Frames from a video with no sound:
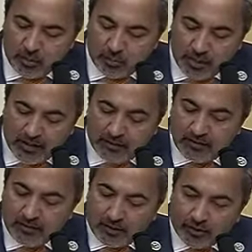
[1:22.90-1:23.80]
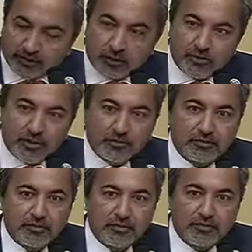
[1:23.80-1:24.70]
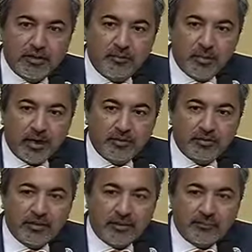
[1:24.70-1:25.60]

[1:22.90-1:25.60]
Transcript: but also concerned about,